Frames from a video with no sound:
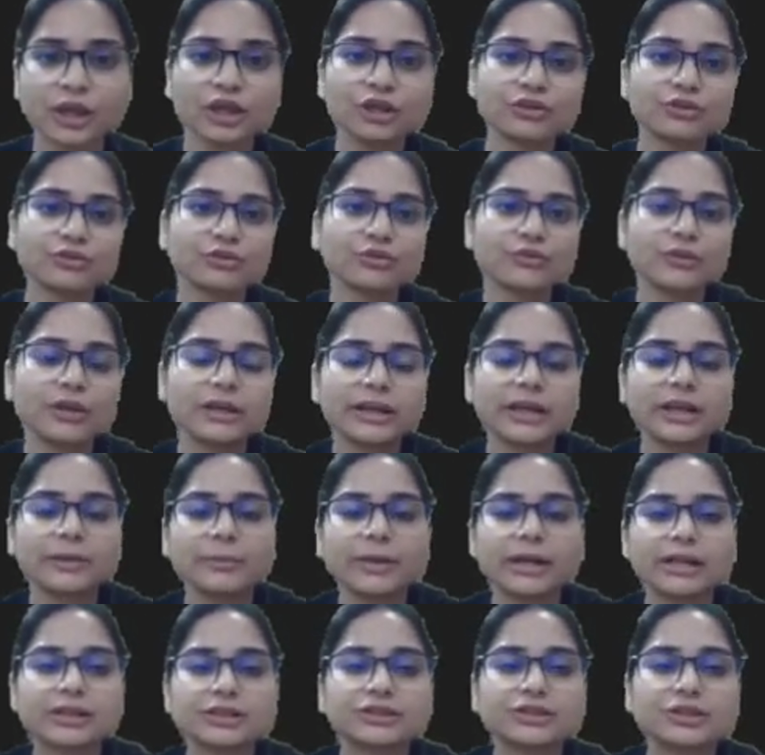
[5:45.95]
So what I'm
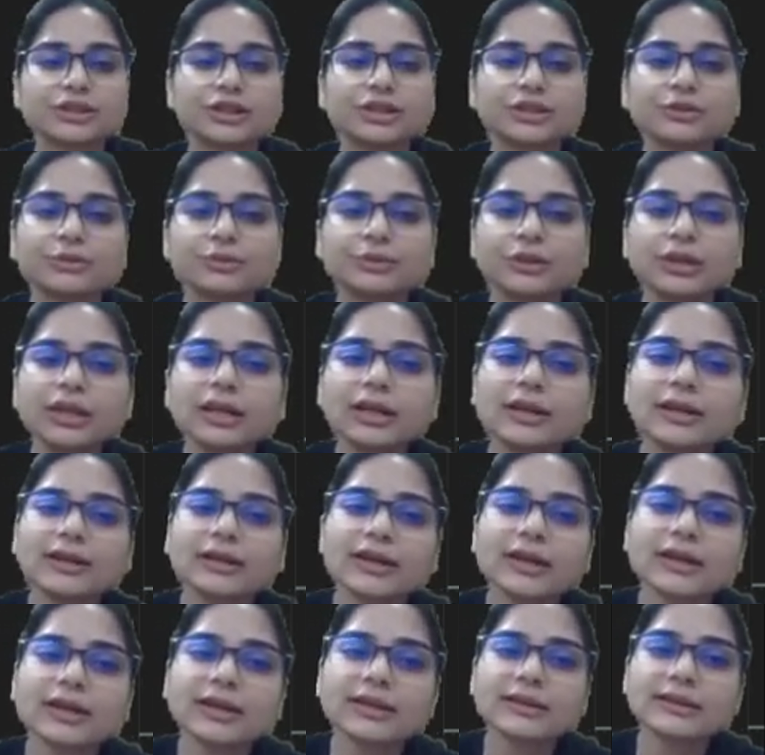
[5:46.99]
actually doing,
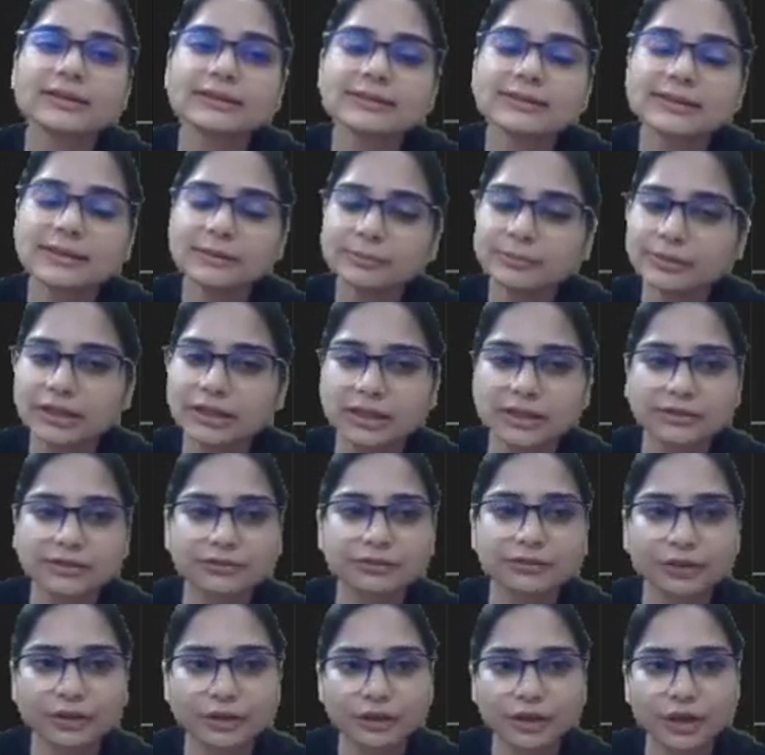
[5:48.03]
simply
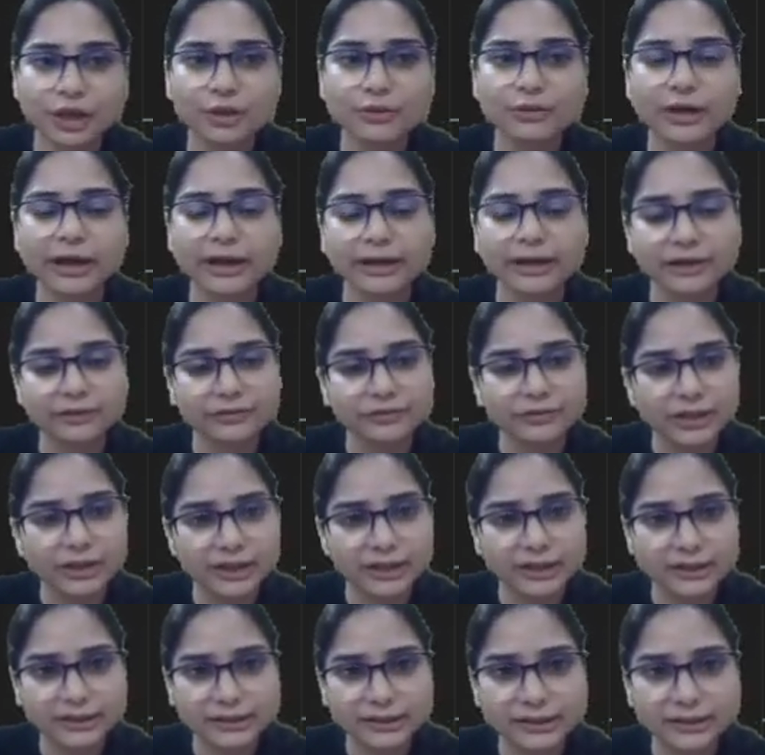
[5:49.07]
for now I have
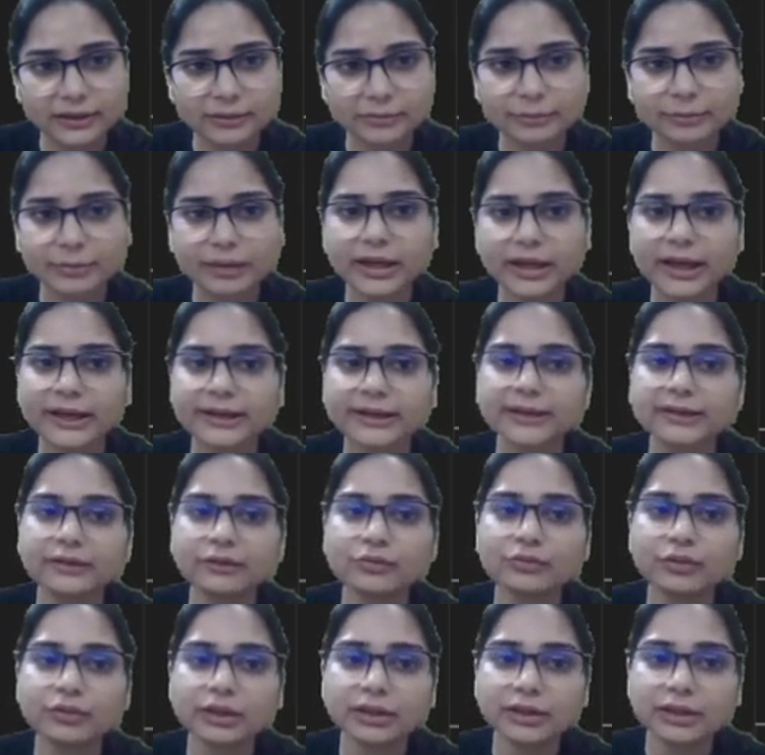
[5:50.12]
taken the number, I
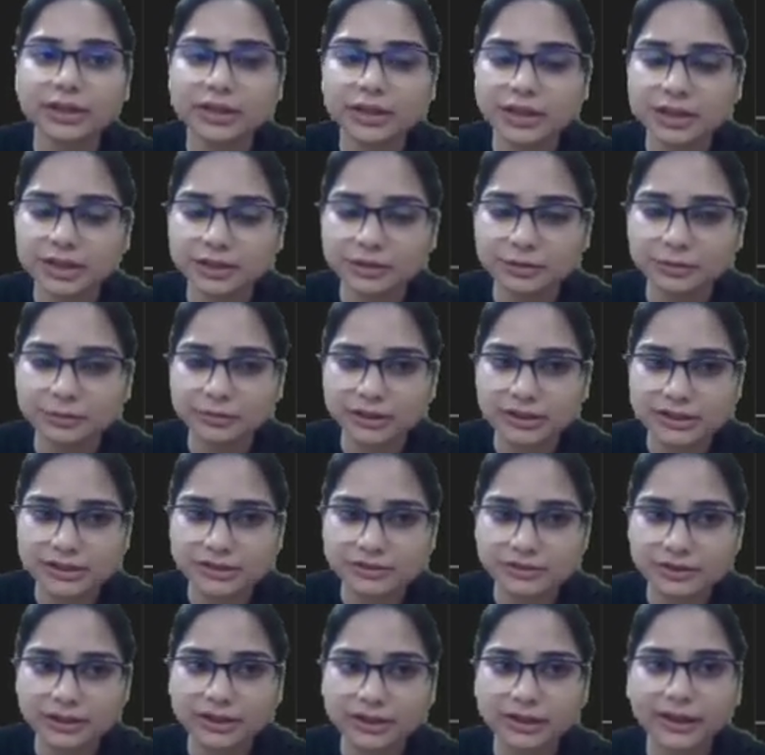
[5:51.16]
converted it to a
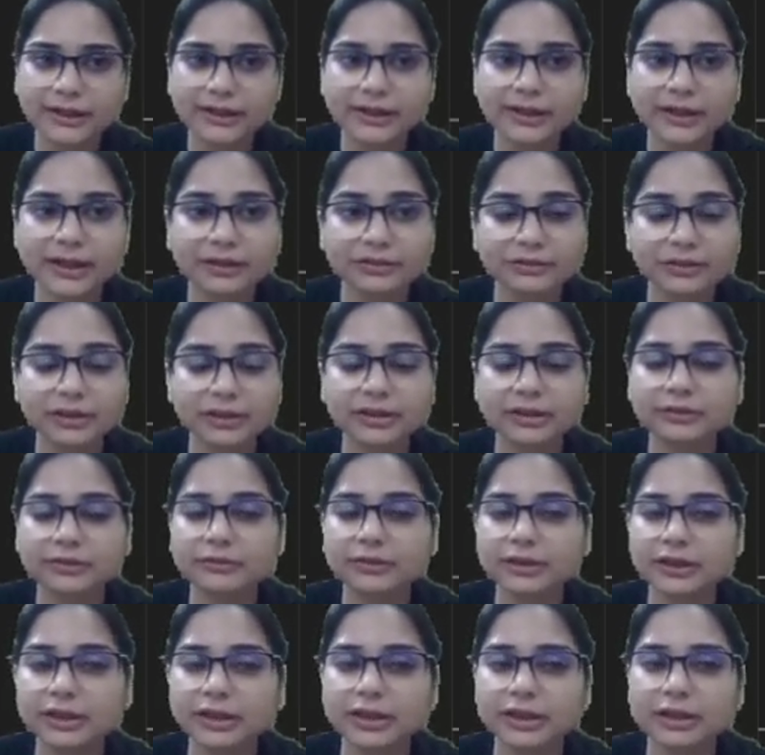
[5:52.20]
string, and after
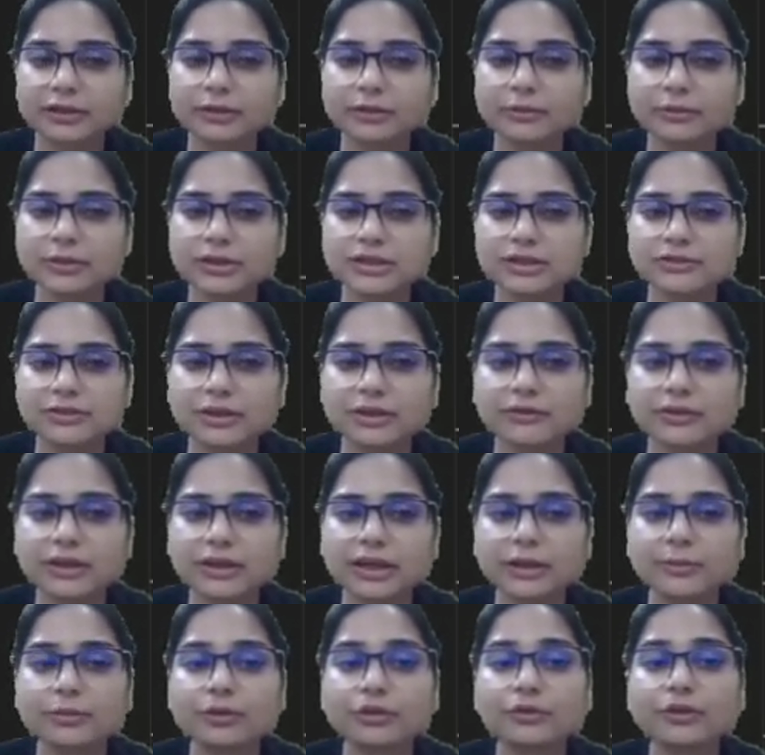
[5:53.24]
converting it to a string, what
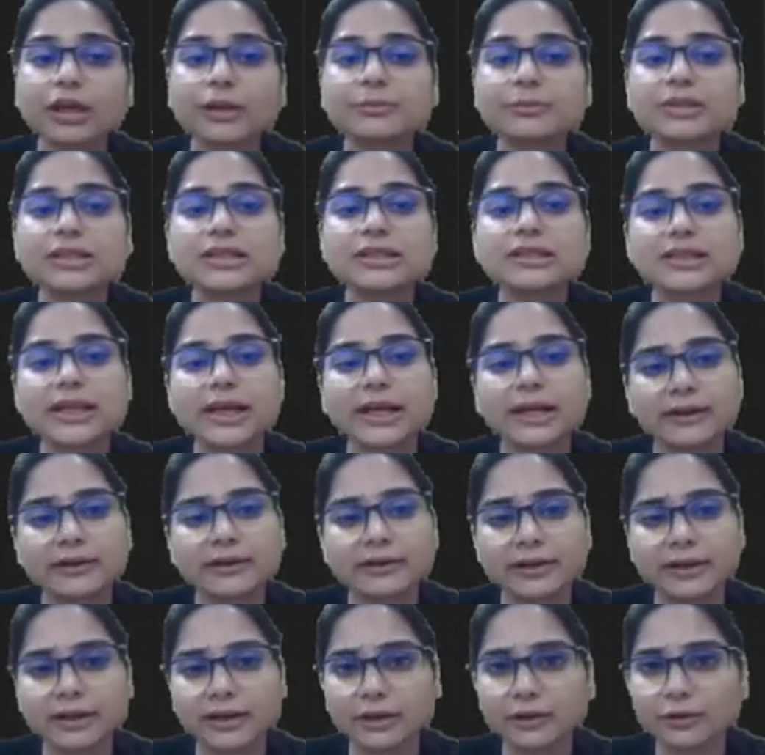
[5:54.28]
I'm doing, I'm just
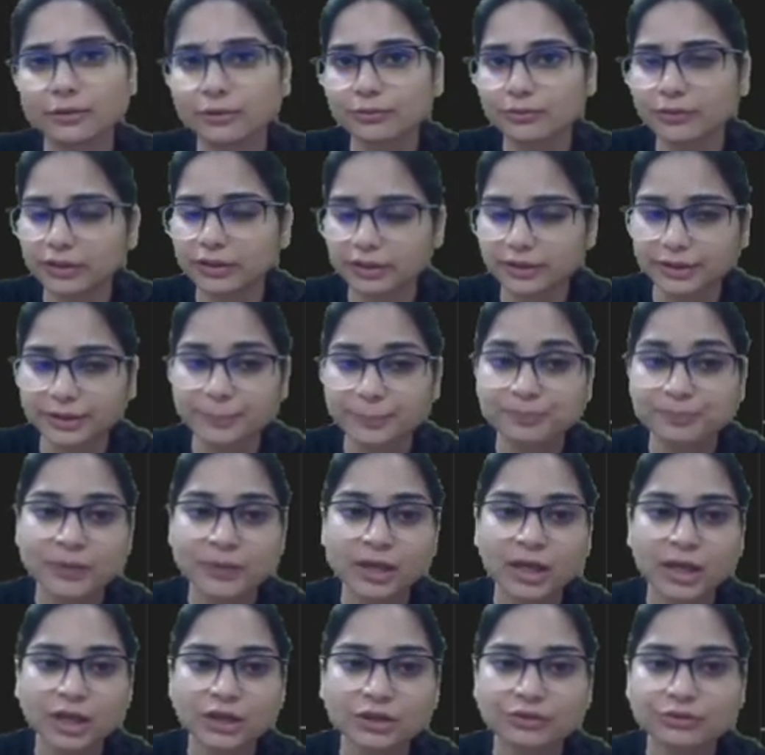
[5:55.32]
iterating over it
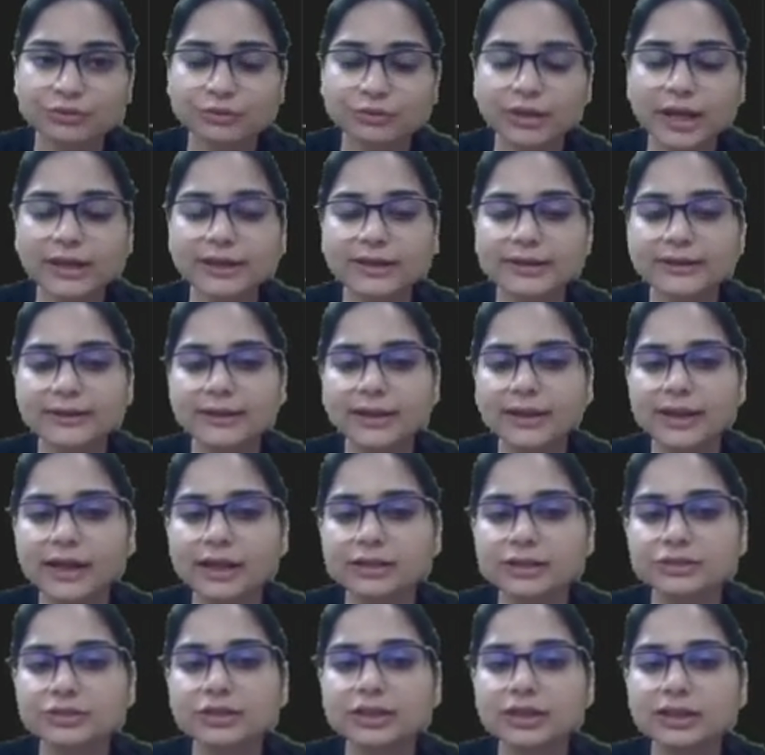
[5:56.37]
so that it can
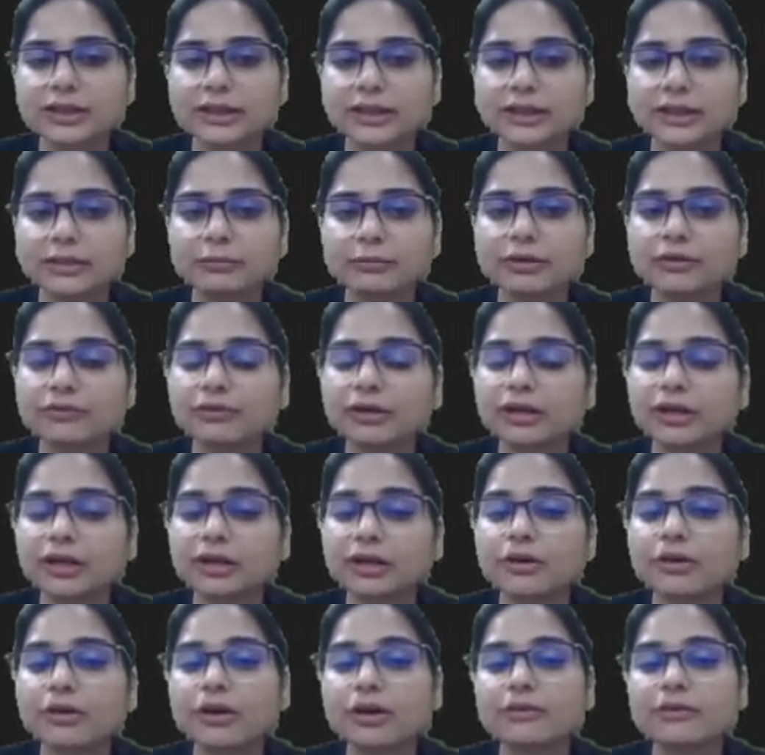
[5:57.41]
actually tell me what and
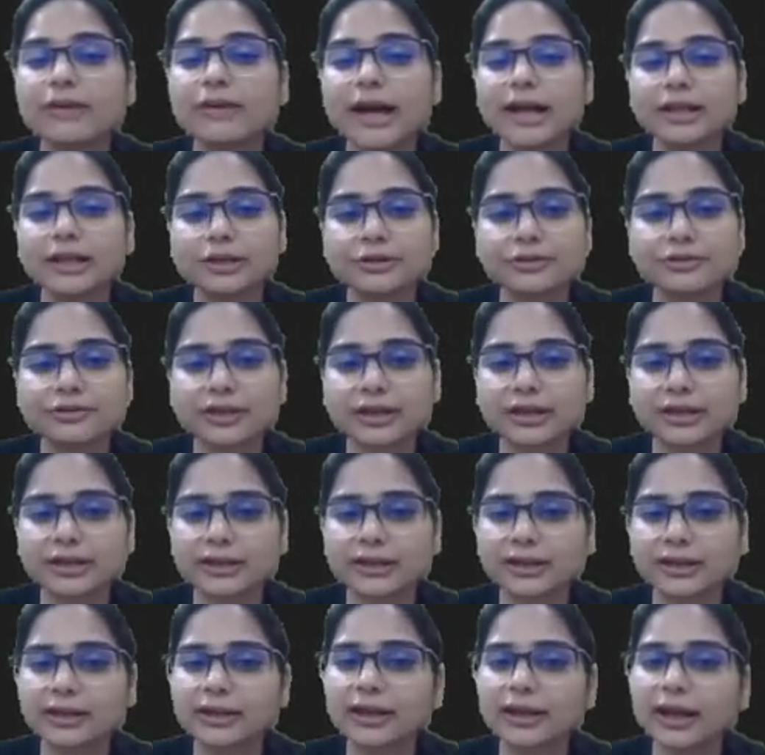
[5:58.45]
all values are
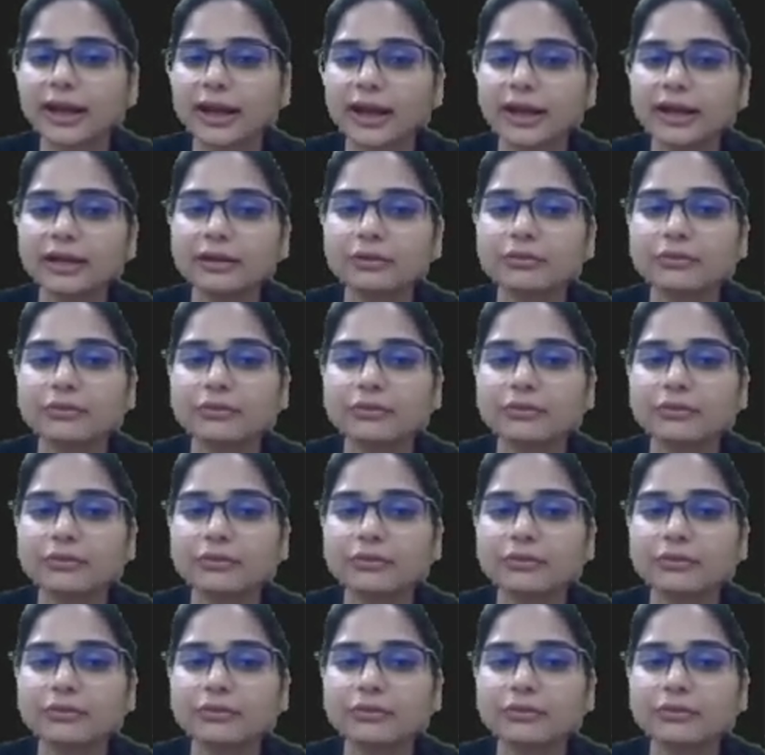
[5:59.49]
there and